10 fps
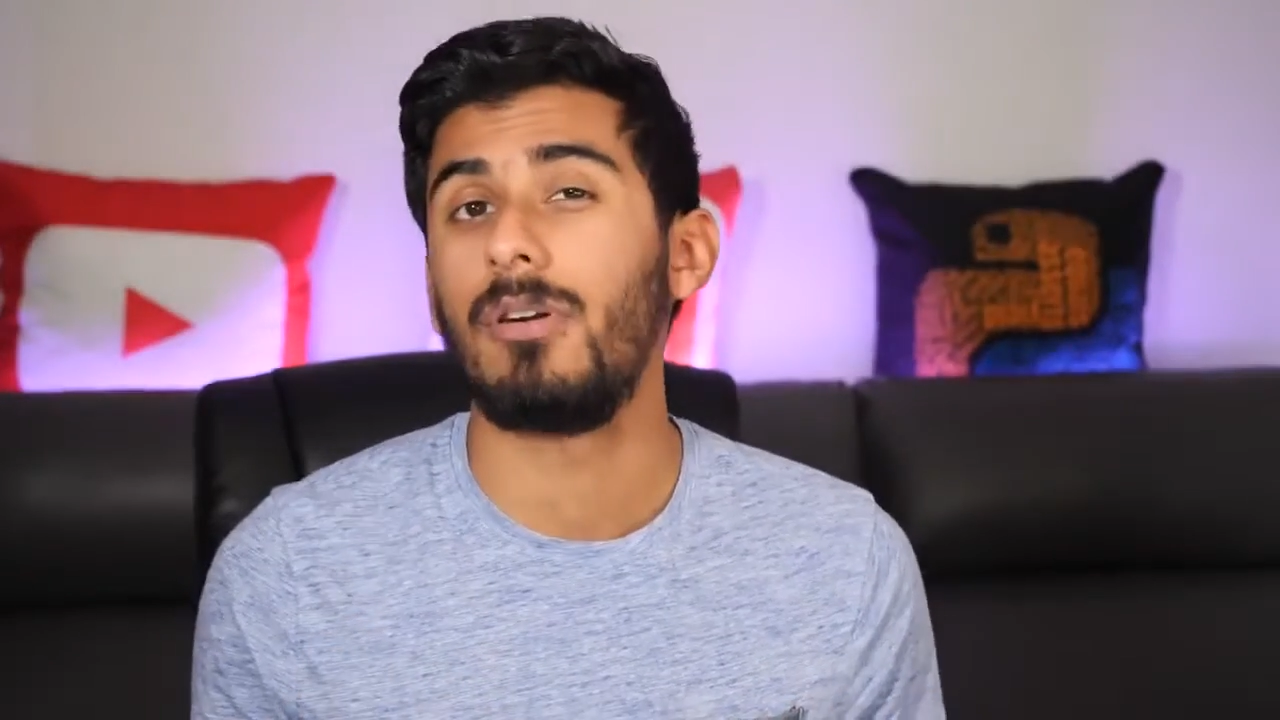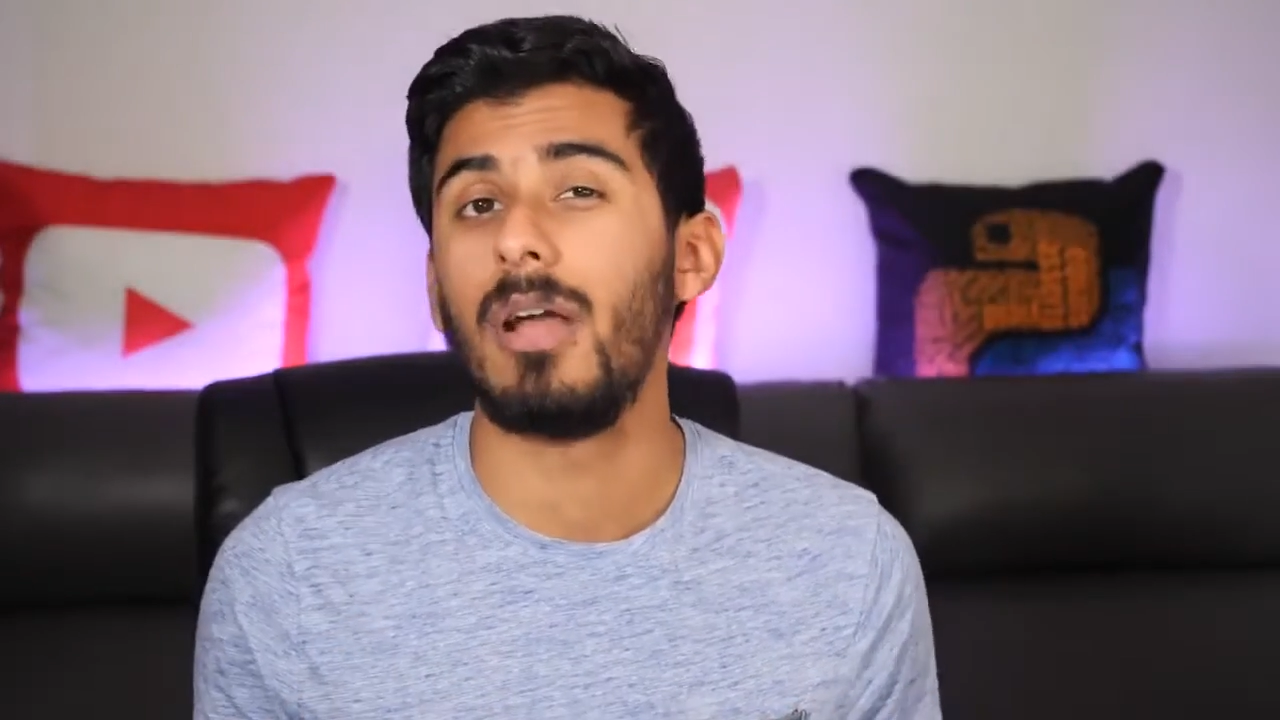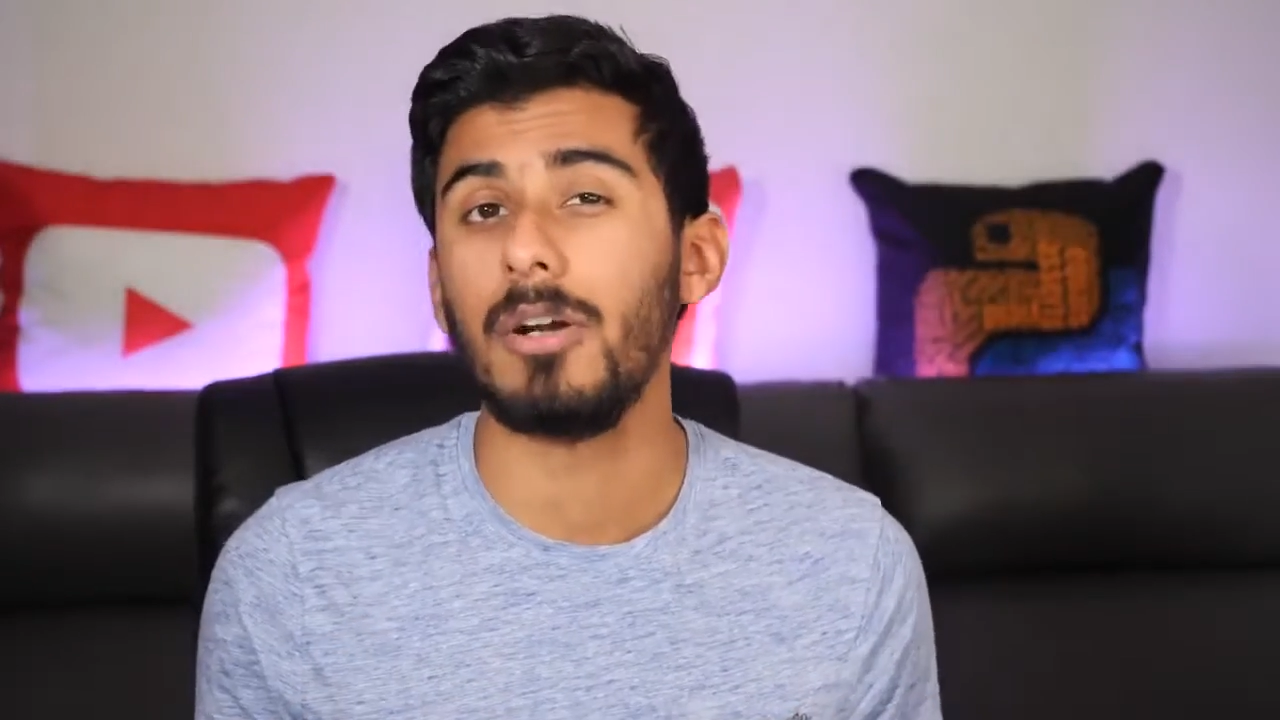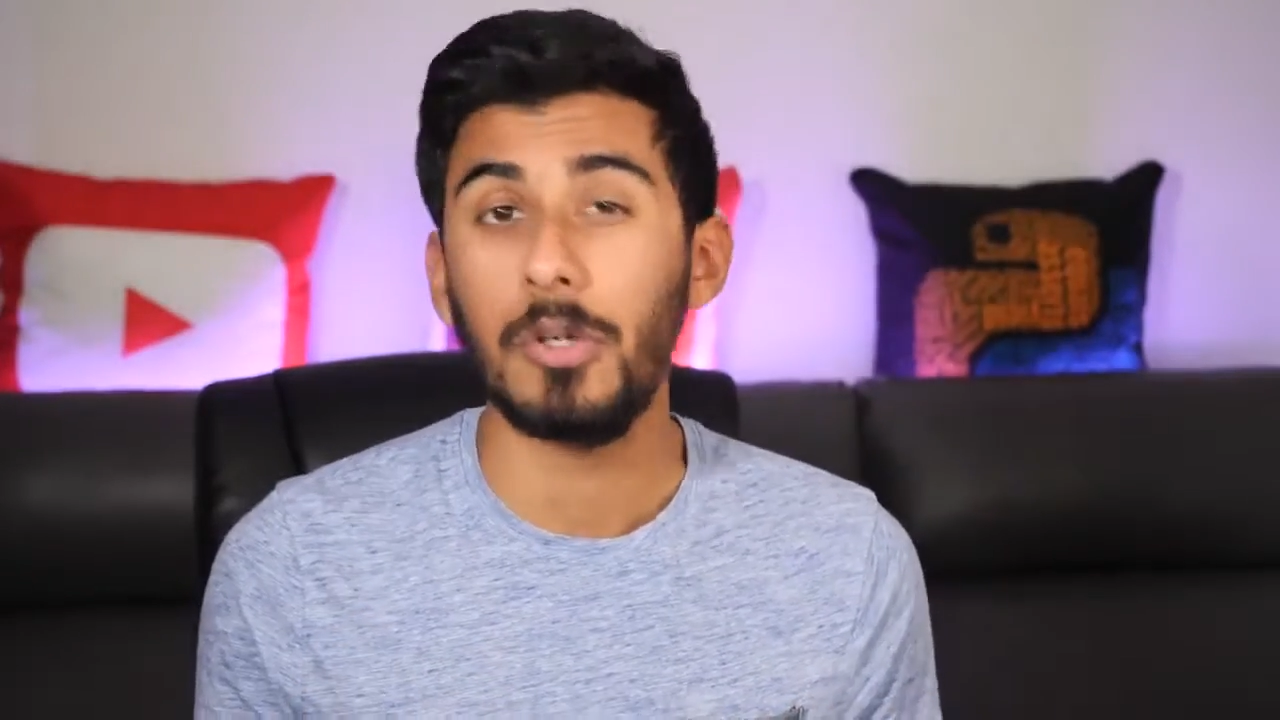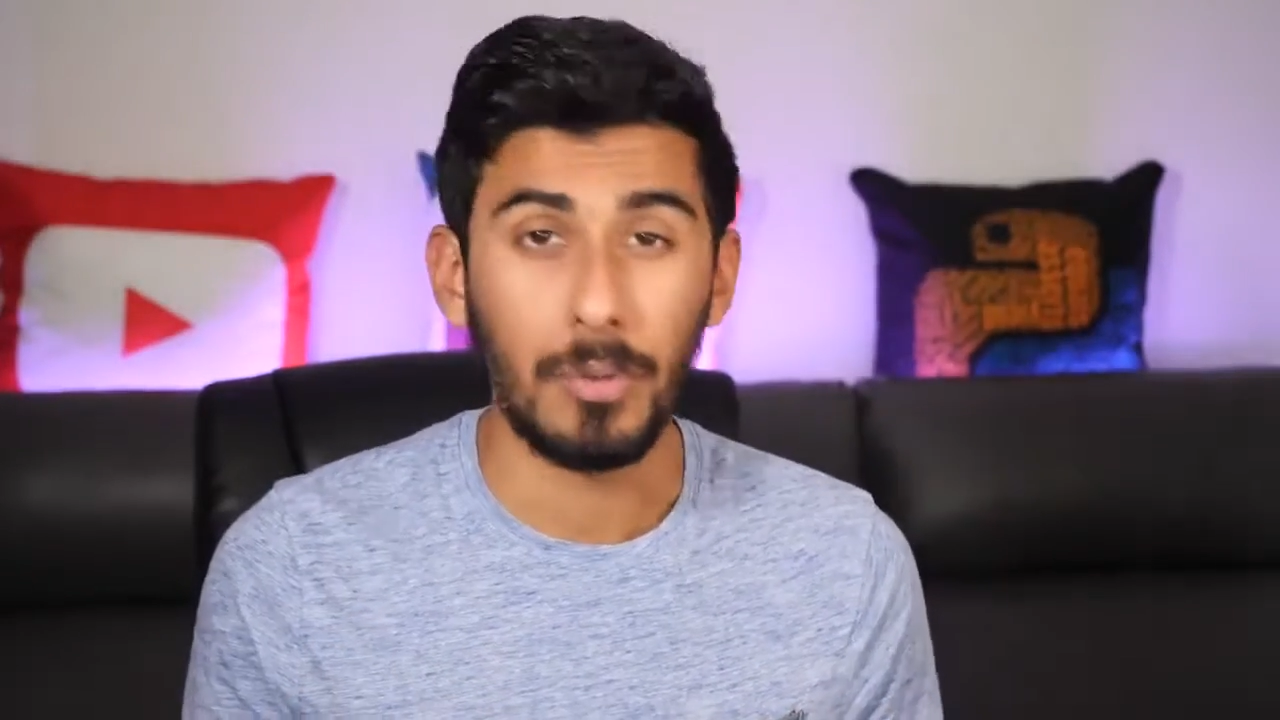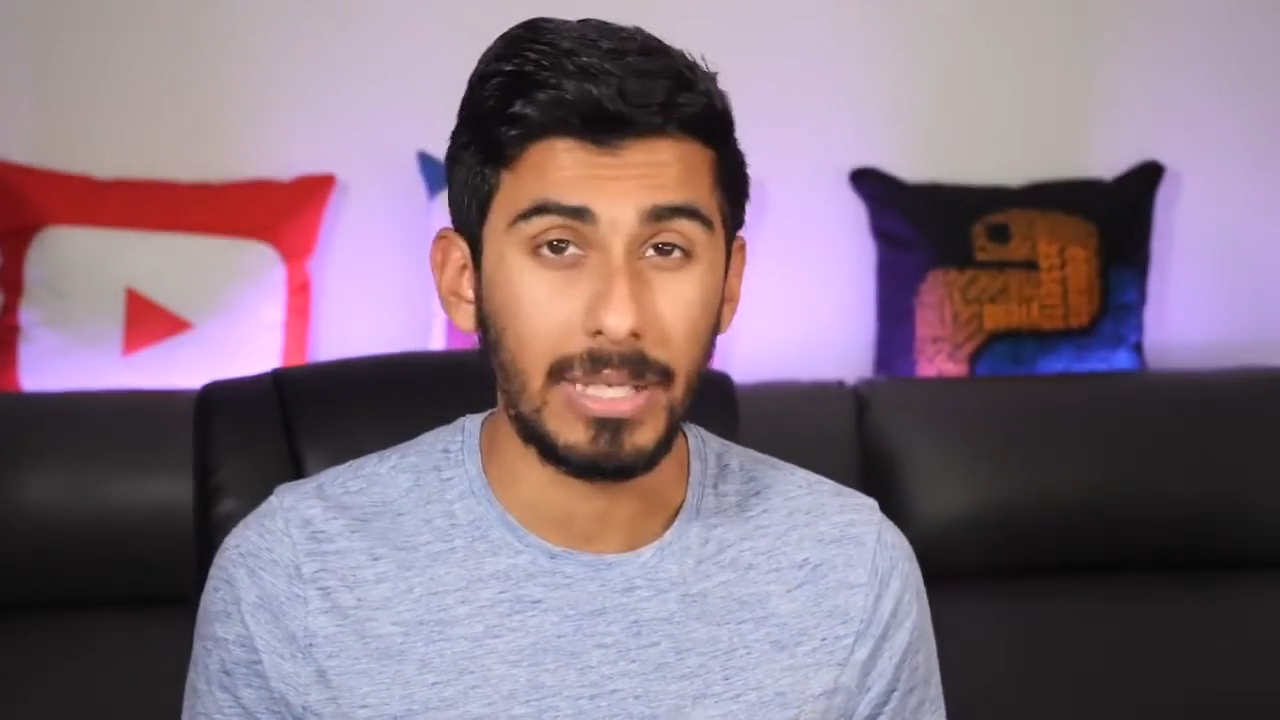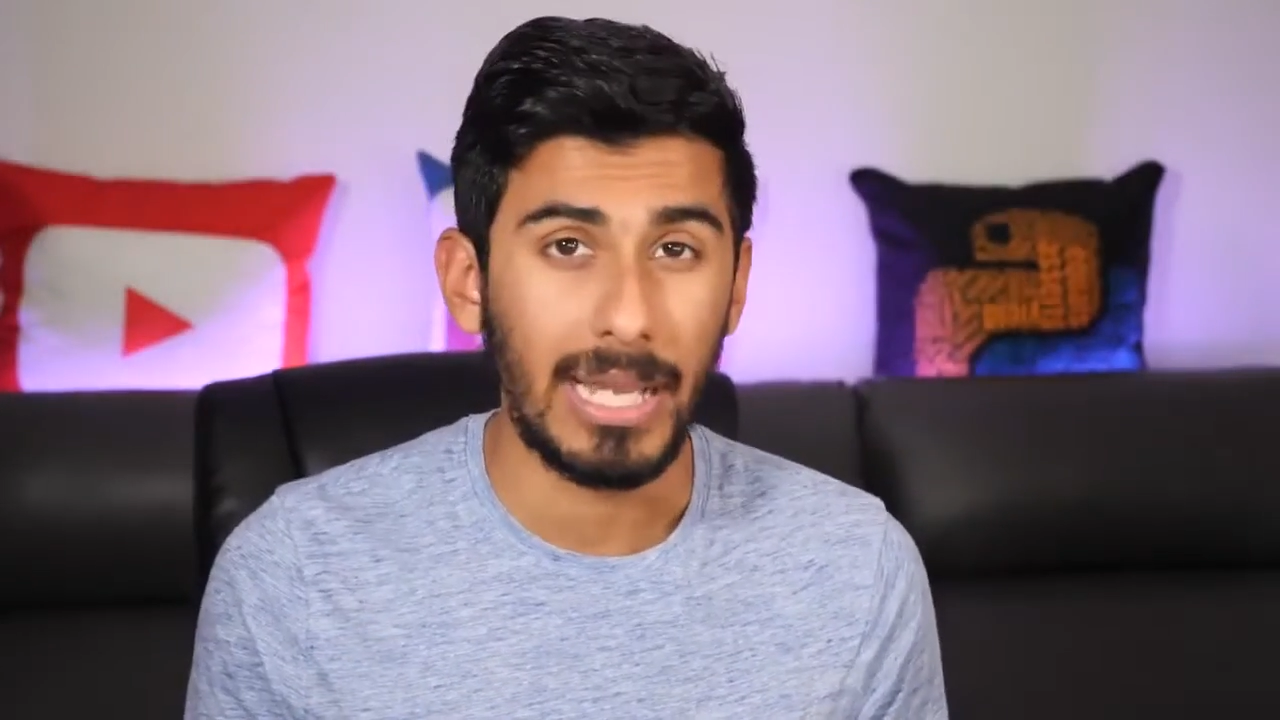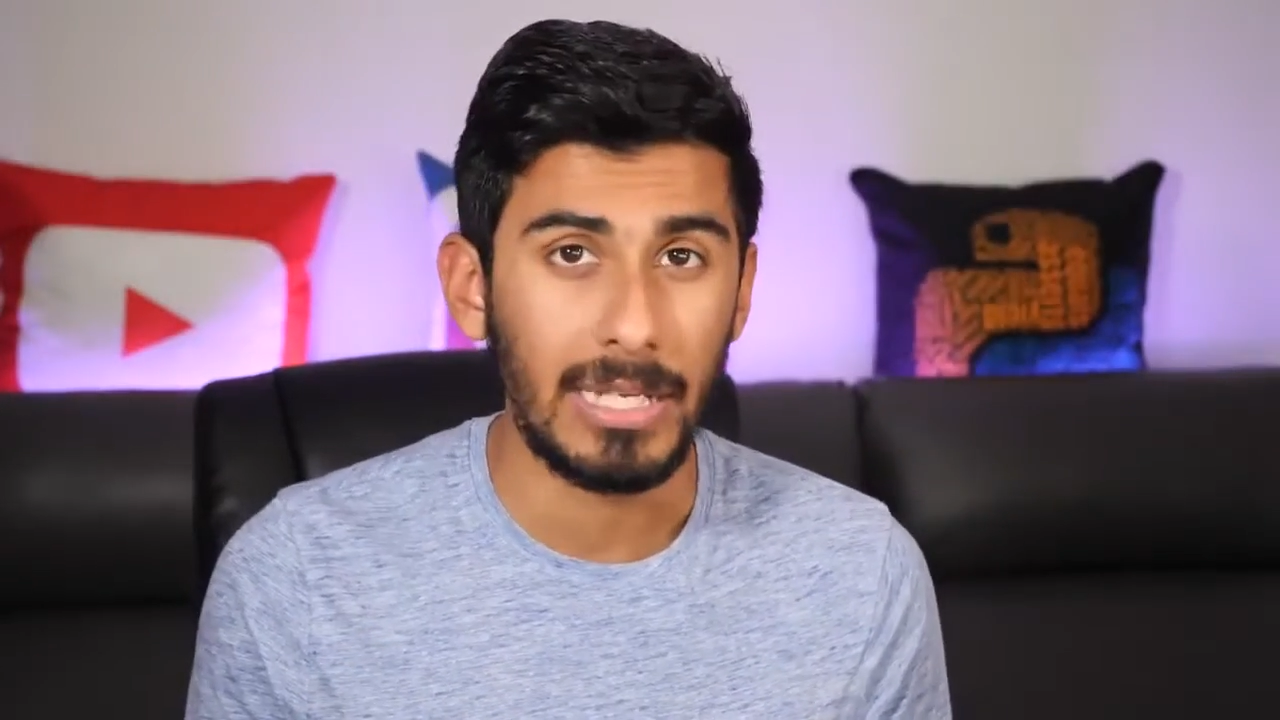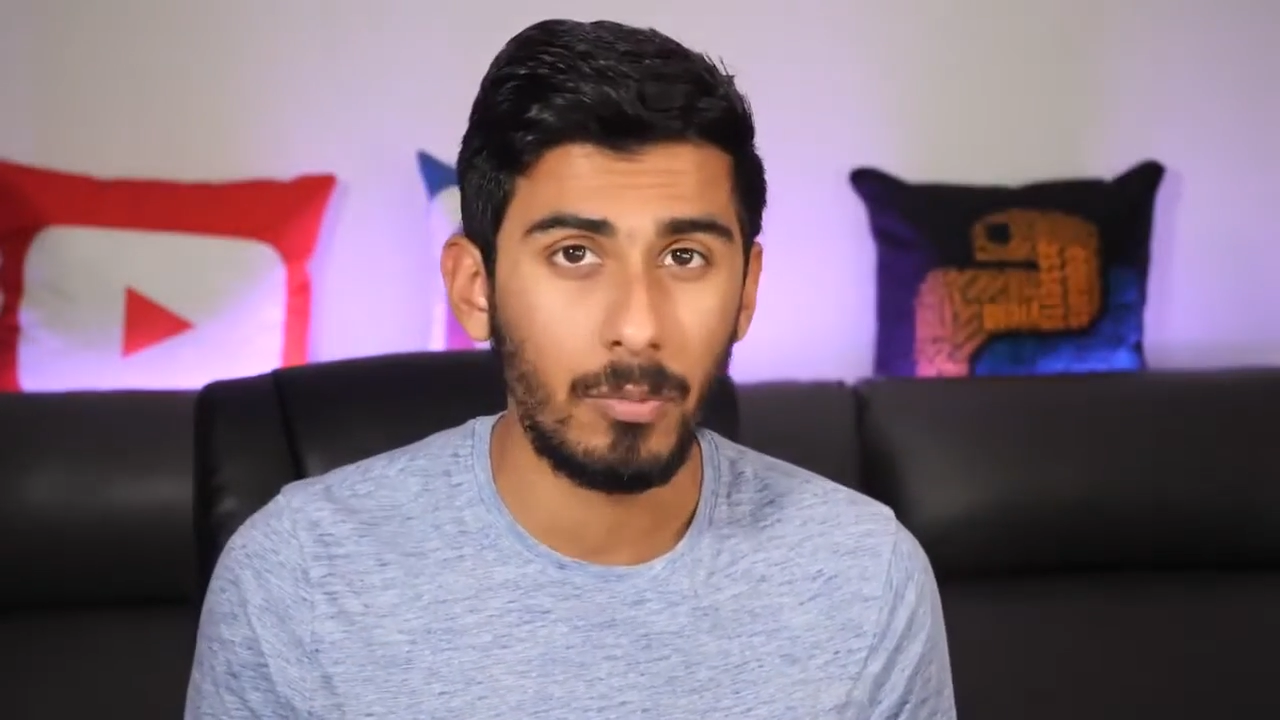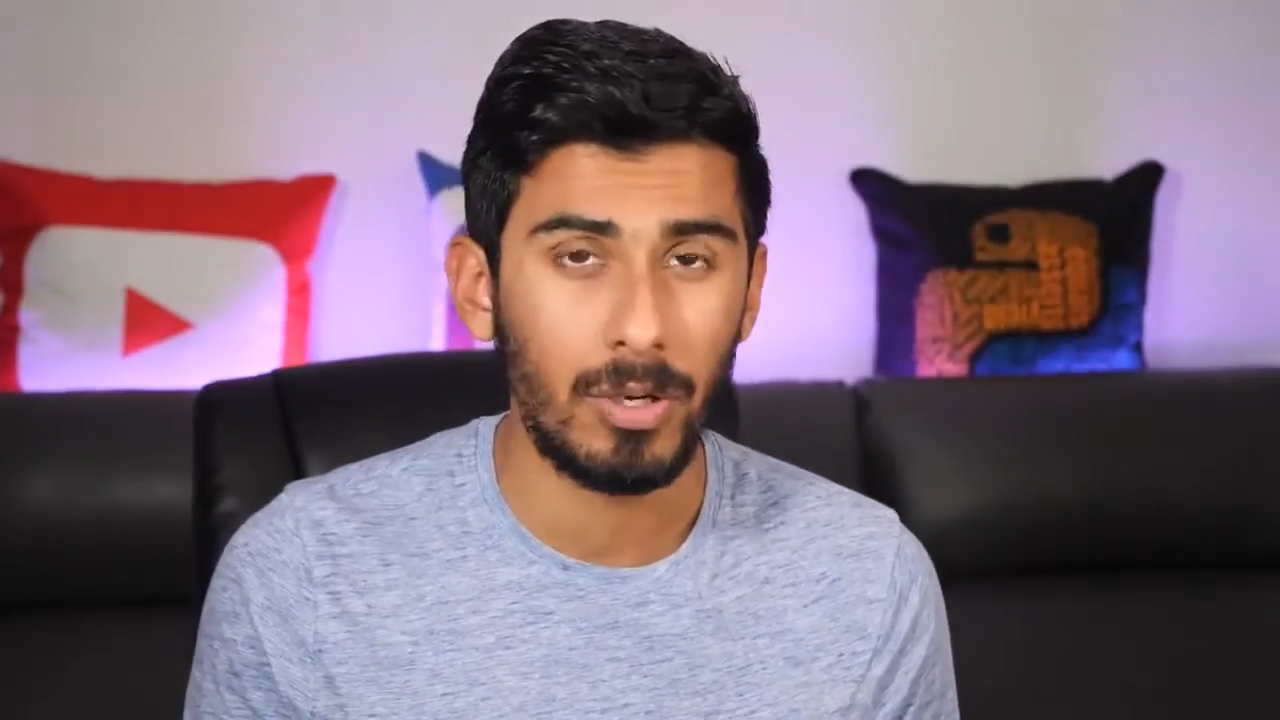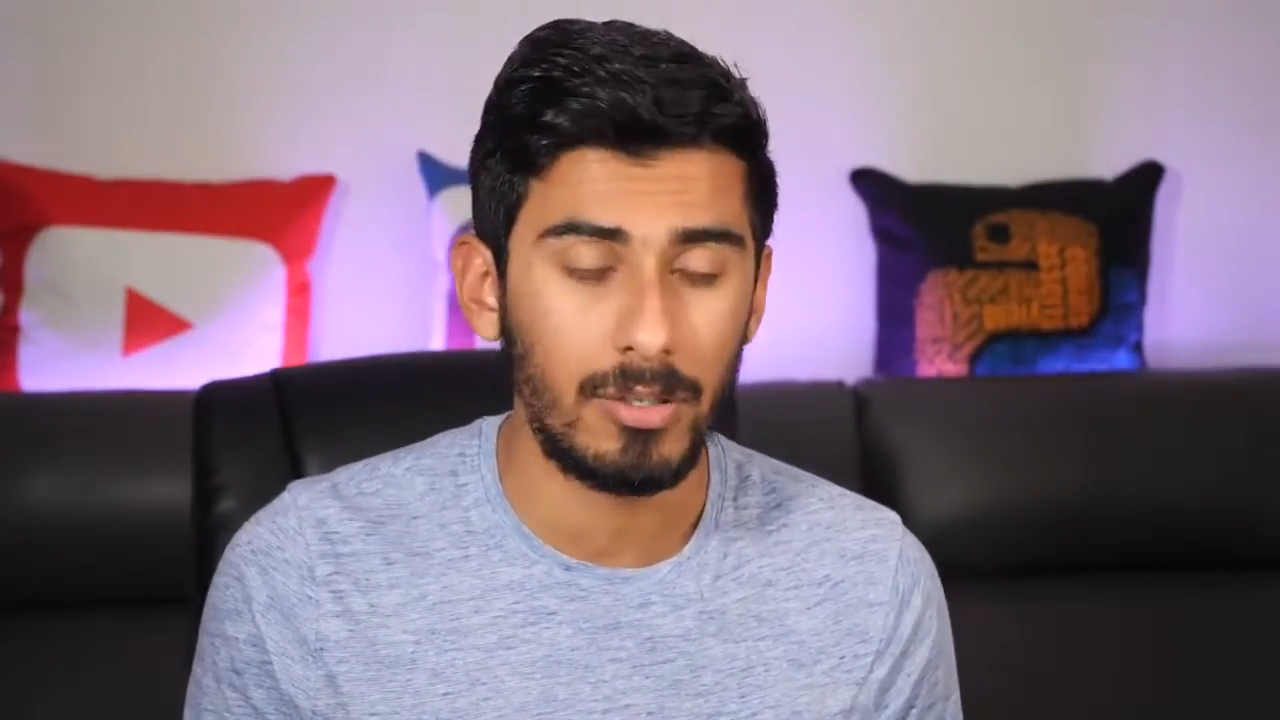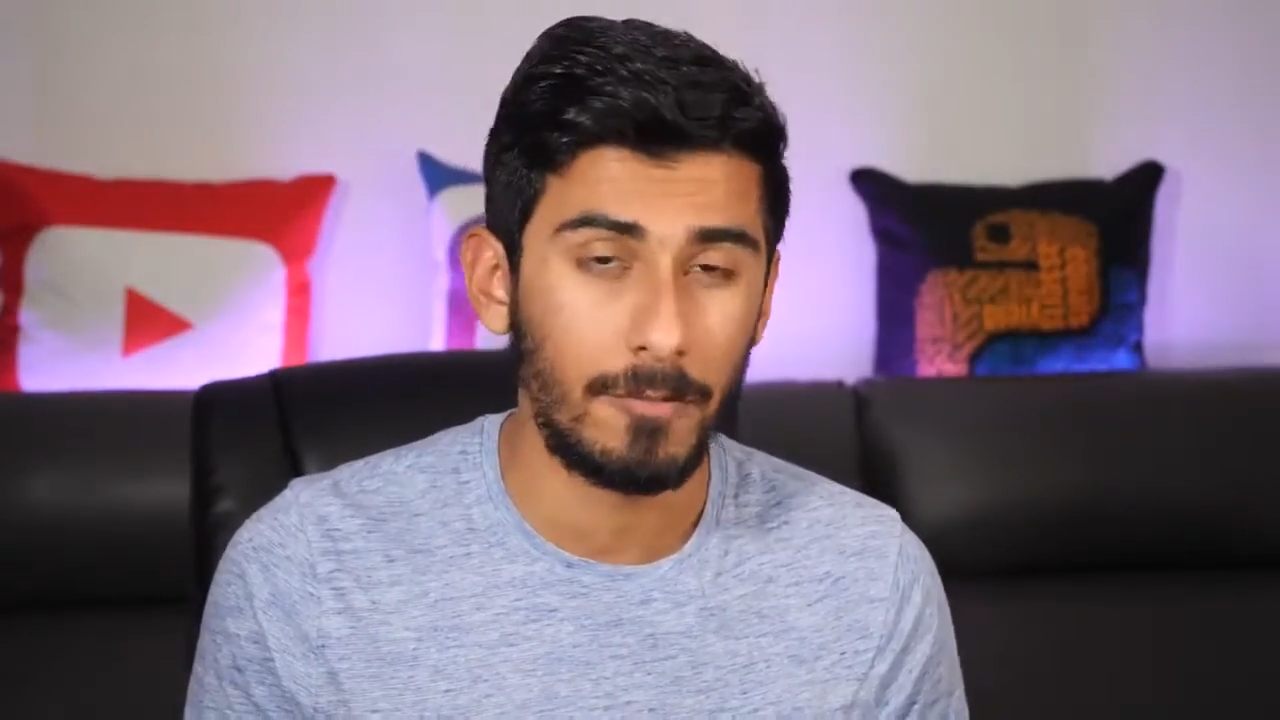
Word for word: are not going anywhere,